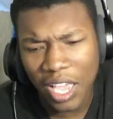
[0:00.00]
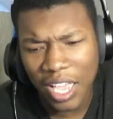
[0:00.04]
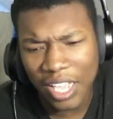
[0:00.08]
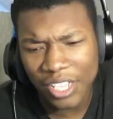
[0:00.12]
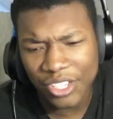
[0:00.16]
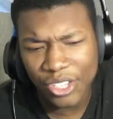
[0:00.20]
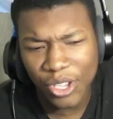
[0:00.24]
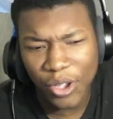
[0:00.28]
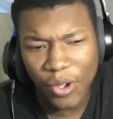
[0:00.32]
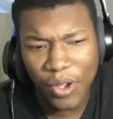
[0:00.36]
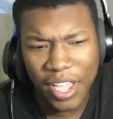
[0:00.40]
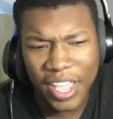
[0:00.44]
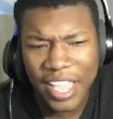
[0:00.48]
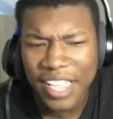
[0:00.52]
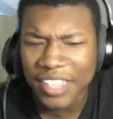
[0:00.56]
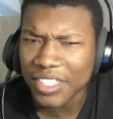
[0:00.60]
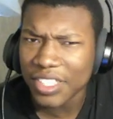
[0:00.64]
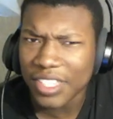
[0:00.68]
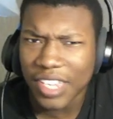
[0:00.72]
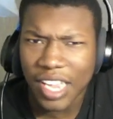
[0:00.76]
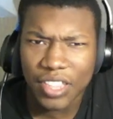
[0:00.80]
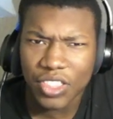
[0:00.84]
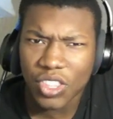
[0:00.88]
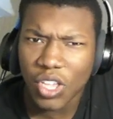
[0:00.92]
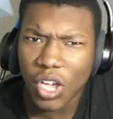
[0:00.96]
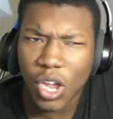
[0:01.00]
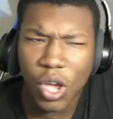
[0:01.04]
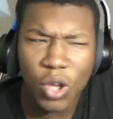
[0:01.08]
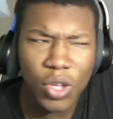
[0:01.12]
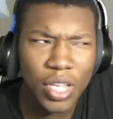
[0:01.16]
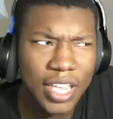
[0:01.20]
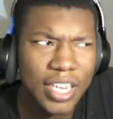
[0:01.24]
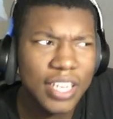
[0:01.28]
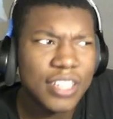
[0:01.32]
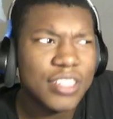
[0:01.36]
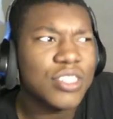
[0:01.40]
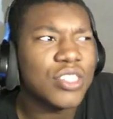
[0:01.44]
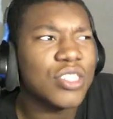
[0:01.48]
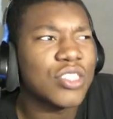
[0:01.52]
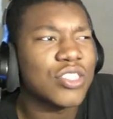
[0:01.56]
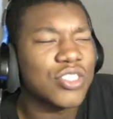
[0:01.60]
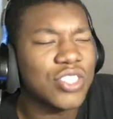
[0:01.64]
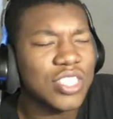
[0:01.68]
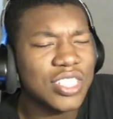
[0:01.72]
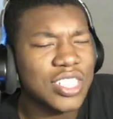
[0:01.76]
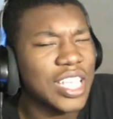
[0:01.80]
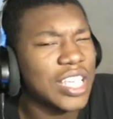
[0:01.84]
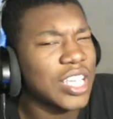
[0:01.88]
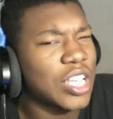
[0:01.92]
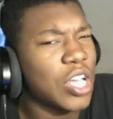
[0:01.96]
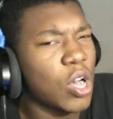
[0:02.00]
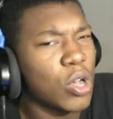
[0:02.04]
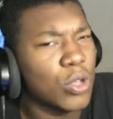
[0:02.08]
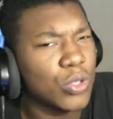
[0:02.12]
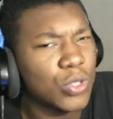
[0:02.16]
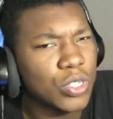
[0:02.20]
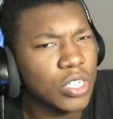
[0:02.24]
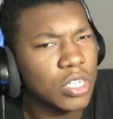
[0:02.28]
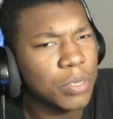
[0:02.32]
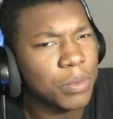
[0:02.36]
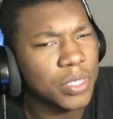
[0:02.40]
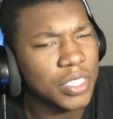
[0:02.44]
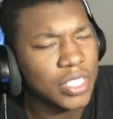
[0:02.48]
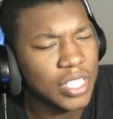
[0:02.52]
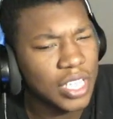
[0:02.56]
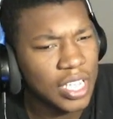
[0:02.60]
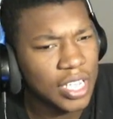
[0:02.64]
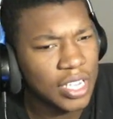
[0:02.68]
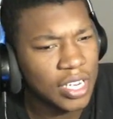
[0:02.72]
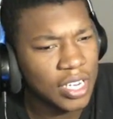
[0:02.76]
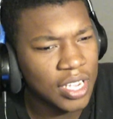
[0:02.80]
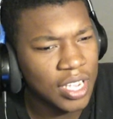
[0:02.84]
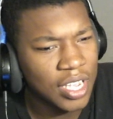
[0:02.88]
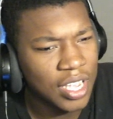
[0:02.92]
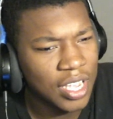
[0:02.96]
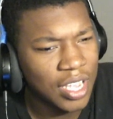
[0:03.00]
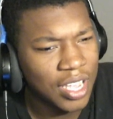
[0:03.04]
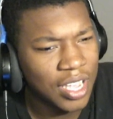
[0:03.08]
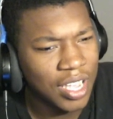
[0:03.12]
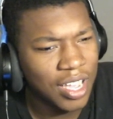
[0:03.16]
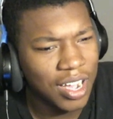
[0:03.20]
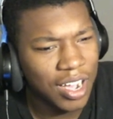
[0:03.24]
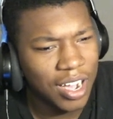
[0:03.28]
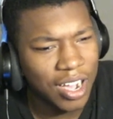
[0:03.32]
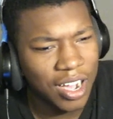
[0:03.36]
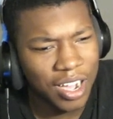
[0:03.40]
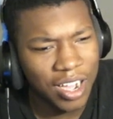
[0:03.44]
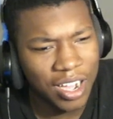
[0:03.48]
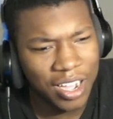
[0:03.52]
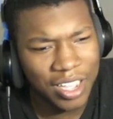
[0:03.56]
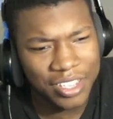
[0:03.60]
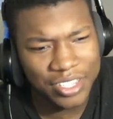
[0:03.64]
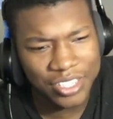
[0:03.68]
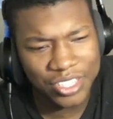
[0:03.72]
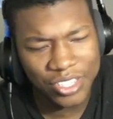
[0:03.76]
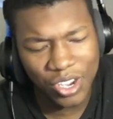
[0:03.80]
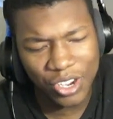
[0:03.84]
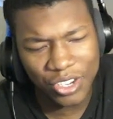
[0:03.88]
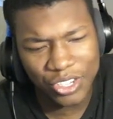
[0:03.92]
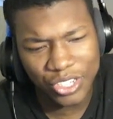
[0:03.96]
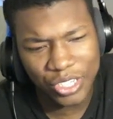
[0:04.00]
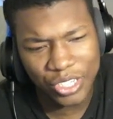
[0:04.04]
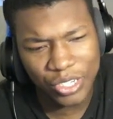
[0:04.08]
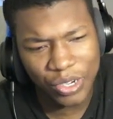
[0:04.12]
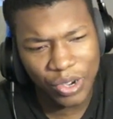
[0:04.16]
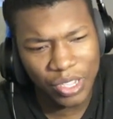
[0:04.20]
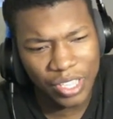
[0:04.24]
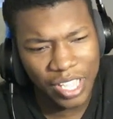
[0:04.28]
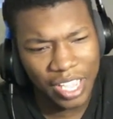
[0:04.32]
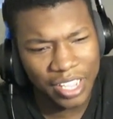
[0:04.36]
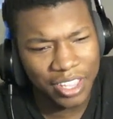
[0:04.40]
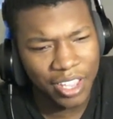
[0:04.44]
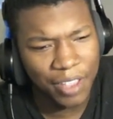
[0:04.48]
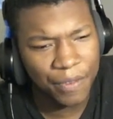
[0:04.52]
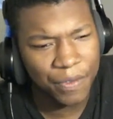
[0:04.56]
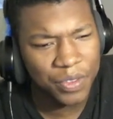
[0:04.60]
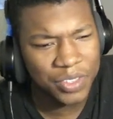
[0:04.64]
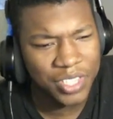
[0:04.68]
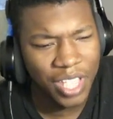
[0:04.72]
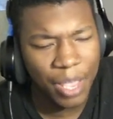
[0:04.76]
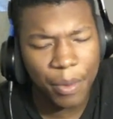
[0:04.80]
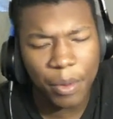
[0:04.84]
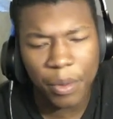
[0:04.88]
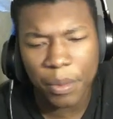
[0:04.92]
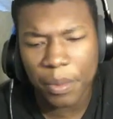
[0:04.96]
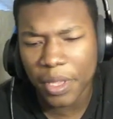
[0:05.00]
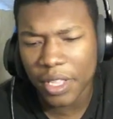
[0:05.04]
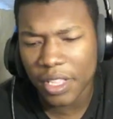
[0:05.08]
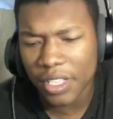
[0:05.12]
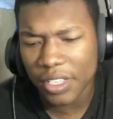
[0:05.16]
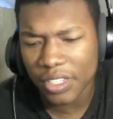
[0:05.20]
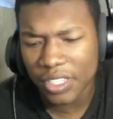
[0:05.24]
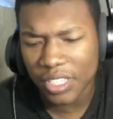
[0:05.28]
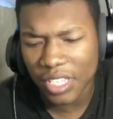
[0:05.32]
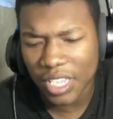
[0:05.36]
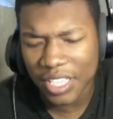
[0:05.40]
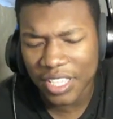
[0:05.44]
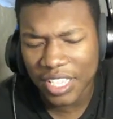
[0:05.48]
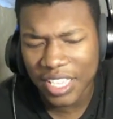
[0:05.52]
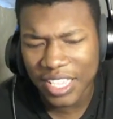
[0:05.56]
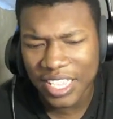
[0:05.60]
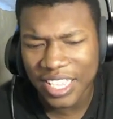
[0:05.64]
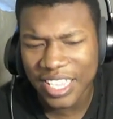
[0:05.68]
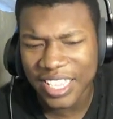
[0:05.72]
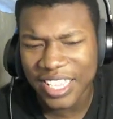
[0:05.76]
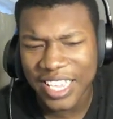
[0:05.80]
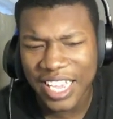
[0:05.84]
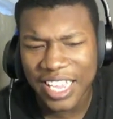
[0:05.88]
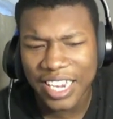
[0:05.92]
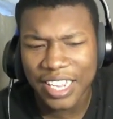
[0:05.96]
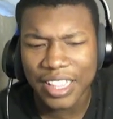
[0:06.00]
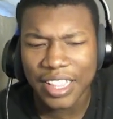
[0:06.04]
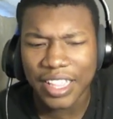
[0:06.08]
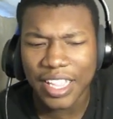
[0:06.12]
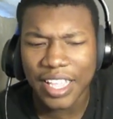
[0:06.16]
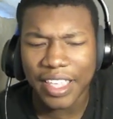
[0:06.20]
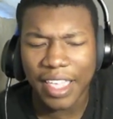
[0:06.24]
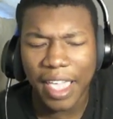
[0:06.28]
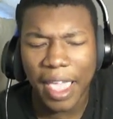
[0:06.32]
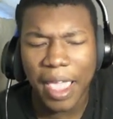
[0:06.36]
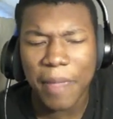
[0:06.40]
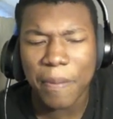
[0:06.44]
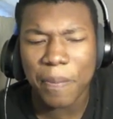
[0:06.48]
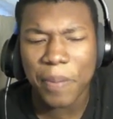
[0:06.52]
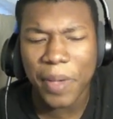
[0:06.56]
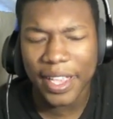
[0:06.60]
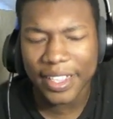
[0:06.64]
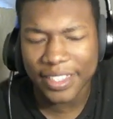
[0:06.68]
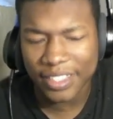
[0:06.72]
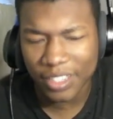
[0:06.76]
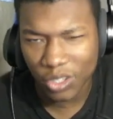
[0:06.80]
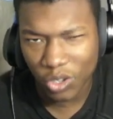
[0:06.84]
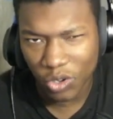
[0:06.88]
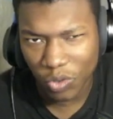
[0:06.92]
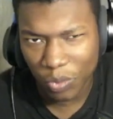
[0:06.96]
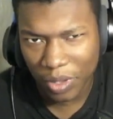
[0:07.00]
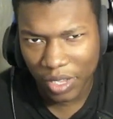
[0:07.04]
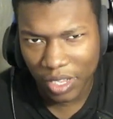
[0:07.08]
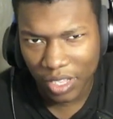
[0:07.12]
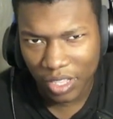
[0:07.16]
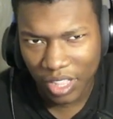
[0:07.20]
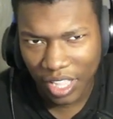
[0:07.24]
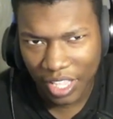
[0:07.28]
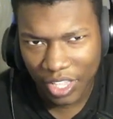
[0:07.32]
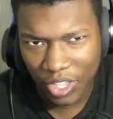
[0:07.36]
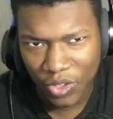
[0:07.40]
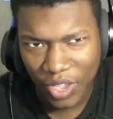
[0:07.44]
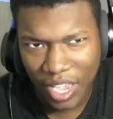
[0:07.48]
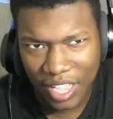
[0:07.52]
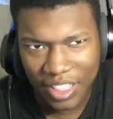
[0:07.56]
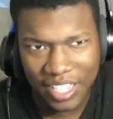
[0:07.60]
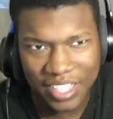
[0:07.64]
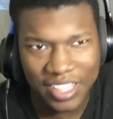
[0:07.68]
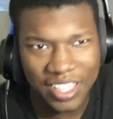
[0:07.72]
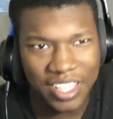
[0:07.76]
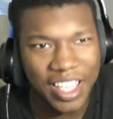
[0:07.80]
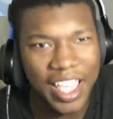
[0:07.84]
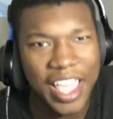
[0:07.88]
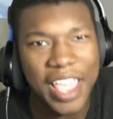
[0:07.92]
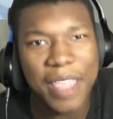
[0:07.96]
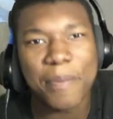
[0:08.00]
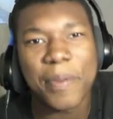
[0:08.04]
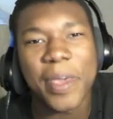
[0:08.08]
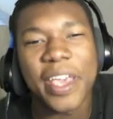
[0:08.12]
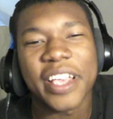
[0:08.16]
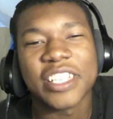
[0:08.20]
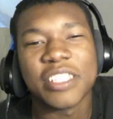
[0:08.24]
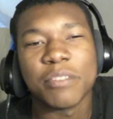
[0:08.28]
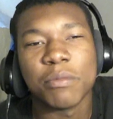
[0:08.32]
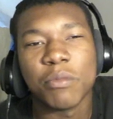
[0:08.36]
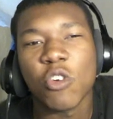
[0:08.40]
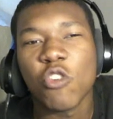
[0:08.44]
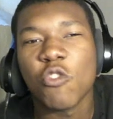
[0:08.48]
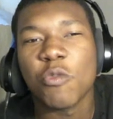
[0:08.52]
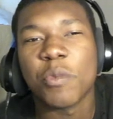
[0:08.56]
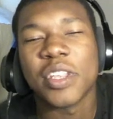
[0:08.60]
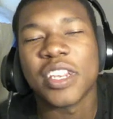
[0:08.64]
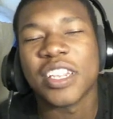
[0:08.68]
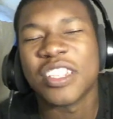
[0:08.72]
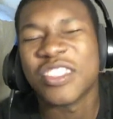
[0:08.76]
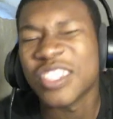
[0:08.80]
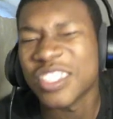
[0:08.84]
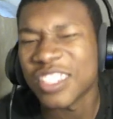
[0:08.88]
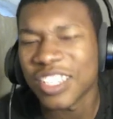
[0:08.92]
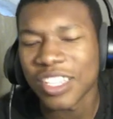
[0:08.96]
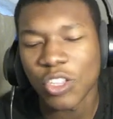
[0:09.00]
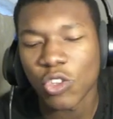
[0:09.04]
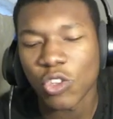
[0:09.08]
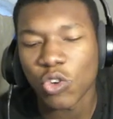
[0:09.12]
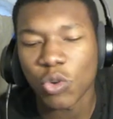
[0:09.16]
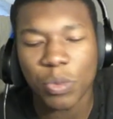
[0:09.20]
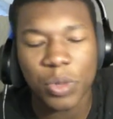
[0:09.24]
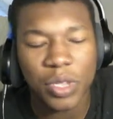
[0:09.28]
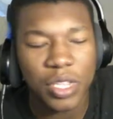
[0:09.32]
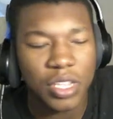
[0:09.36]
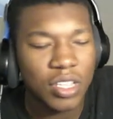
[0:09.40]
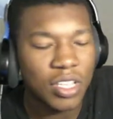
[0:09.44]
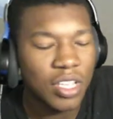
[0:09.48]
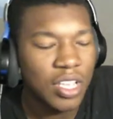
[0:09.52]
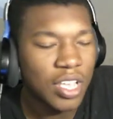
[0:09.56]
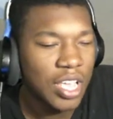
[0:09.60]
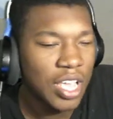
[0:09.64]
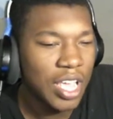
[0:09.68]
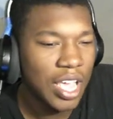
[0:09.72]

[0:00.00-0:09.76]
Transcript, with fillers: And so instantly I thought, okay, this looked just like Call of Duty, but then it started showing like different type of abilities. And then it kind of looked like Apex a little bit. Like you had like the Apex movement just a little bit.